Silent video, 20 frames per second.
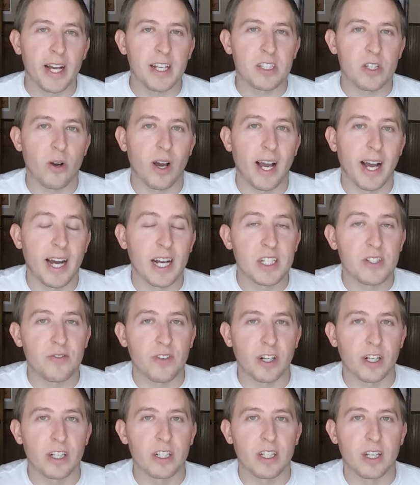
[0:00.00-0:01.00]
and so it has
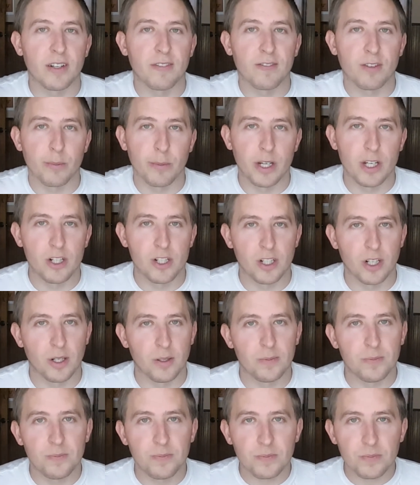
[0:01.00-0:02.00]
very good
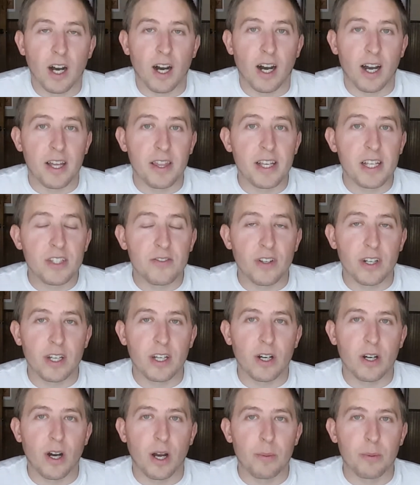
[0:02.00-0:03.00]
information. Uh, in this
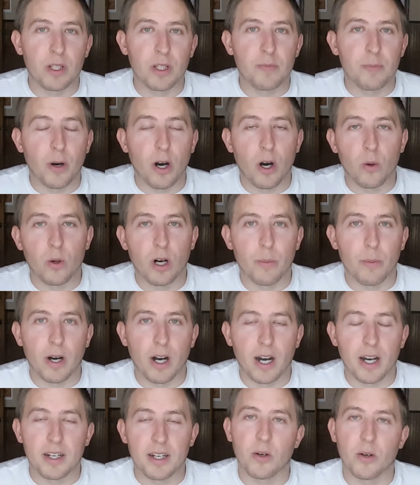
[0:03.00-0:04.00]
video, I believe Paul
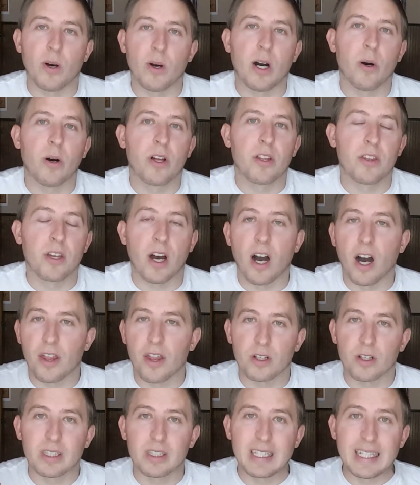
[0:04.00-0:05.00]
Wilmott, along with
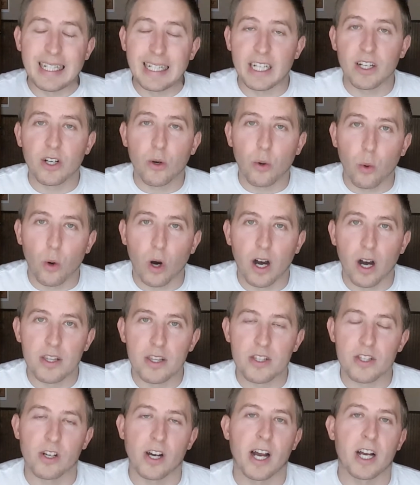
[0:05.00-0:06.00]
other leading
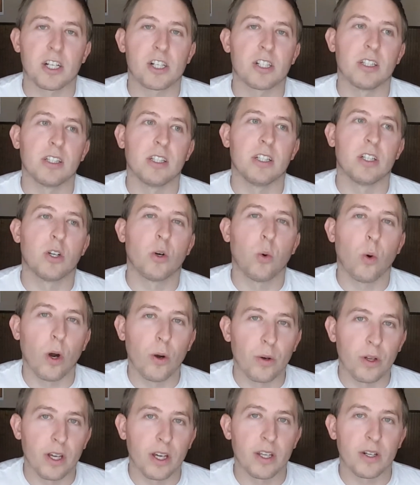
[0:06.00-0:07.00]
quants, are actually
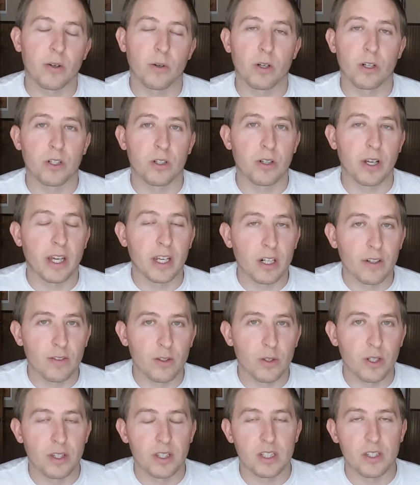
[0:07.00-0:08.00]
quoted or
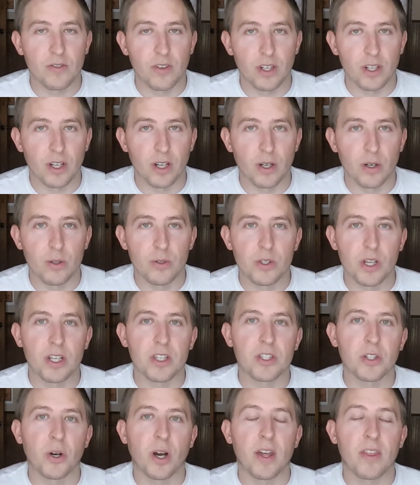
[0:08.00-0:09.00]
interviewed in these videos, and
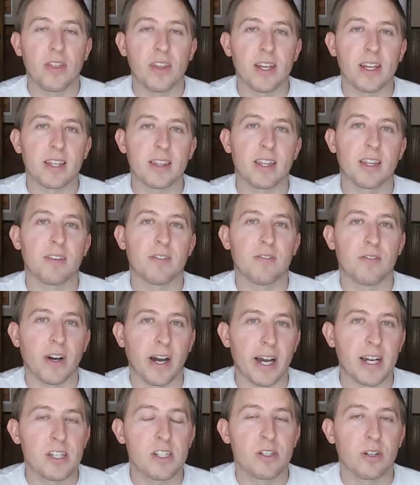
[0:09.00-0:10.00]
so I think the
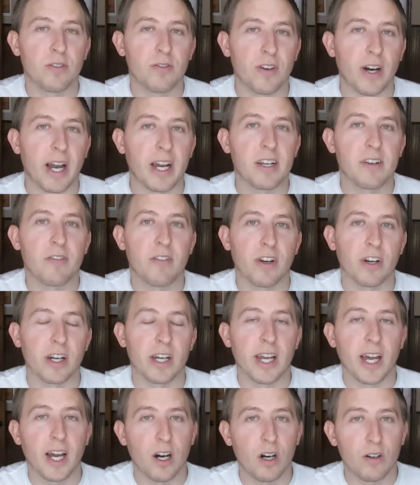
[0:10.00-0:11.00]
advice you'll find
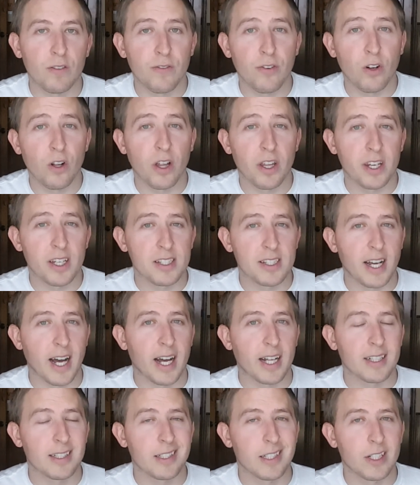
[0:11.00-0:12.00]
very helpful and
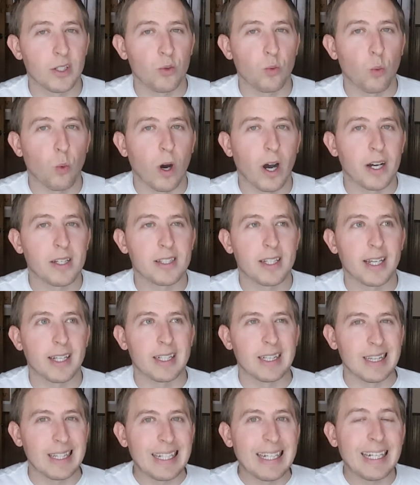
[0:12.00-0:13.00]
exactly what a
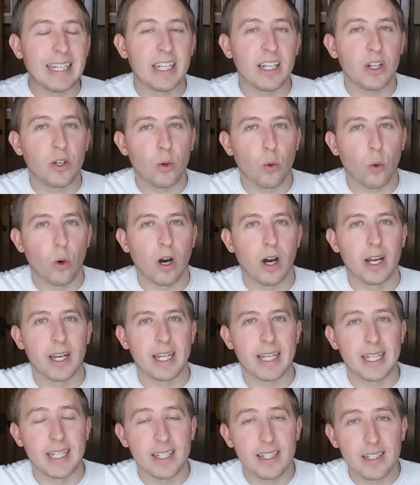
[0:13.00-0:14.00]
leading quant
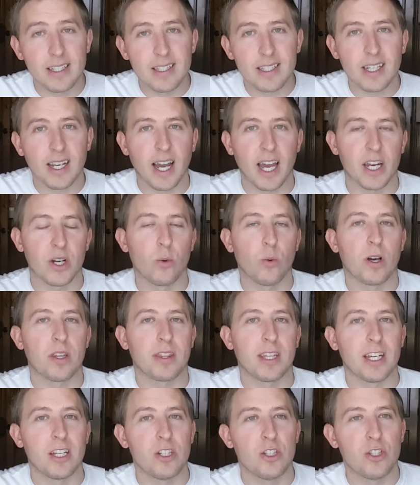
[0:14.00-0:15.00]
is and kind of what
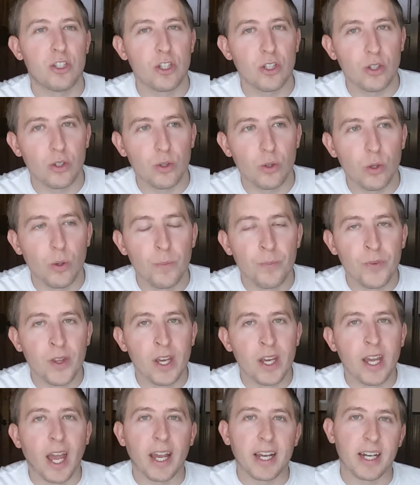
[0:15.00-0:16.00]
they do
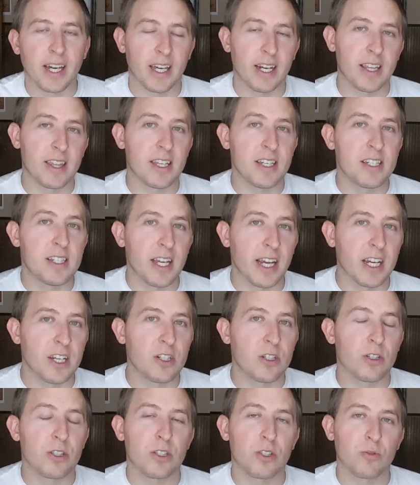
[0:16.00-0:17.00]
and kind of the
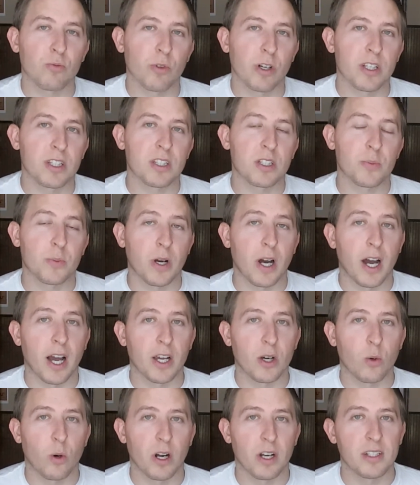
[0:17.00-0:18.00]
dangers and risks
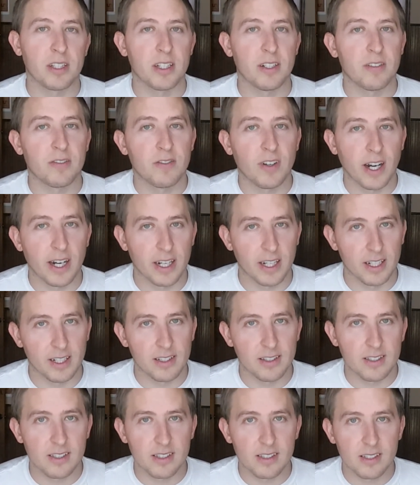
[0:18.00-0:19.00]
behind quantitative
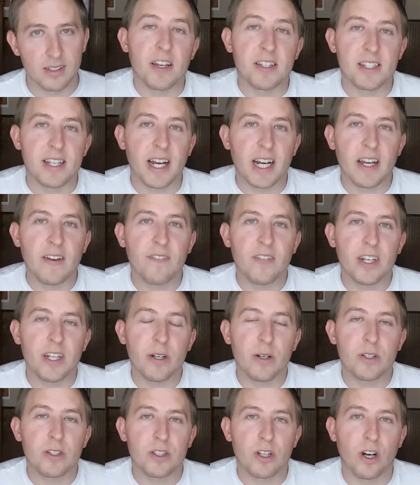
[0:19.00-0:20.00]
finance. The second
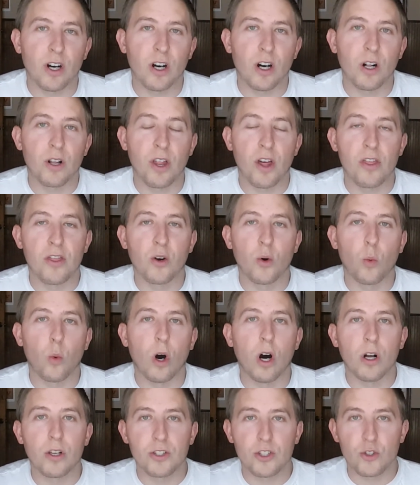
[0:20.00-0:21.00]
video is called The
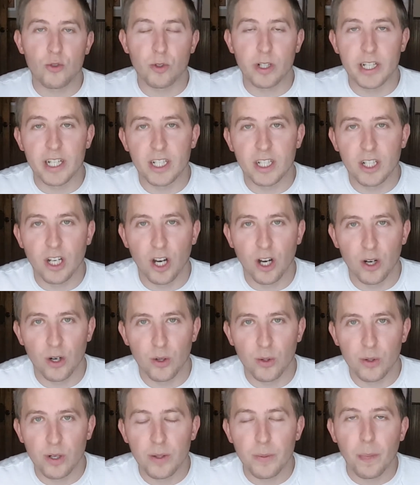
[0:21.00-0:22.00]
Wall Street
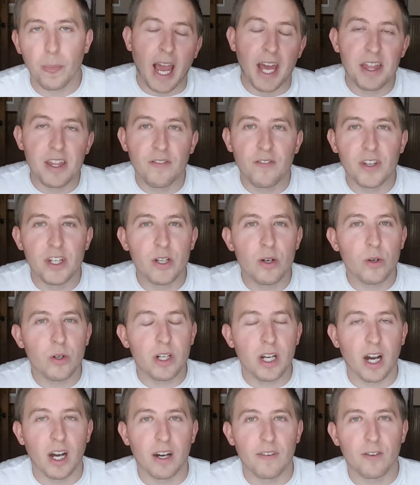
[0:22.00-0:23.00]
Code, and the video
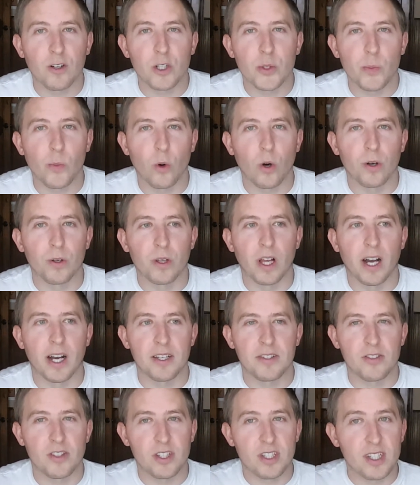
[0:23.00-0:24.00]
covers more or
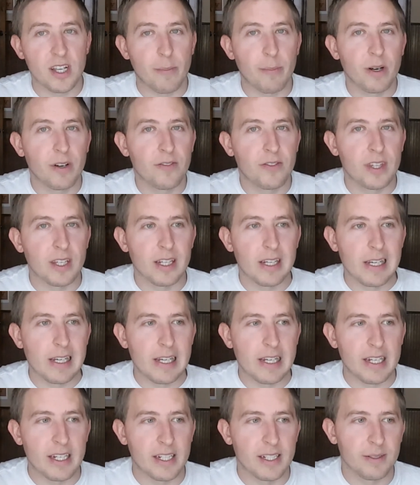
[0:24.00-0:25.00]
less some of
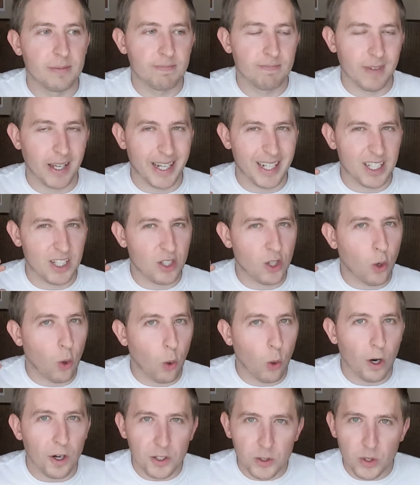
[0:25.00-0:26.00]
the, I guess,
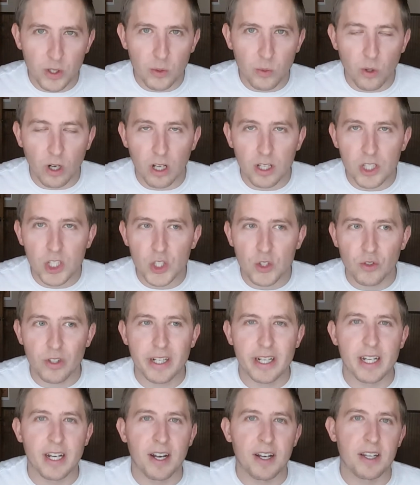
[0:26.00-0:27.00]
quirks of Wall
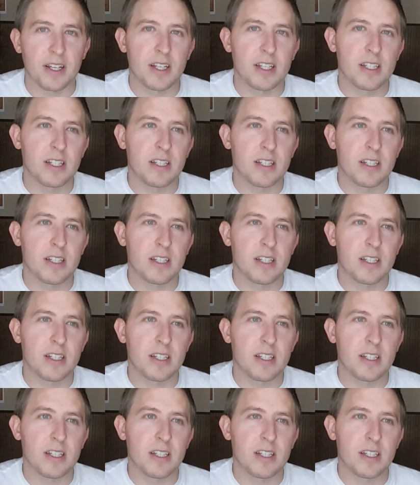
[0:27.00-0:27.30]
Street,